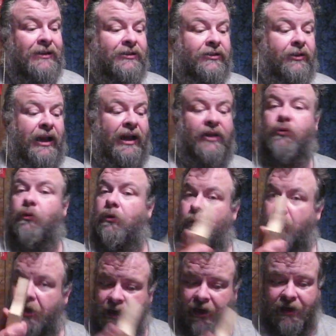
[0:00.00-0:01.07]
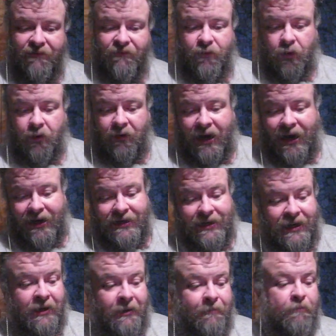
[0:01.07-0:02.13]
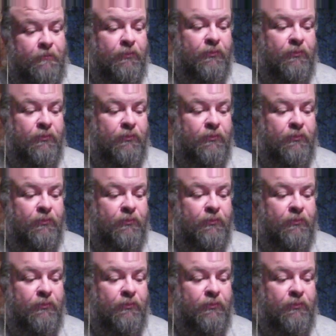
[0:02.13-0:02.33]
So that's what we're heading for right now.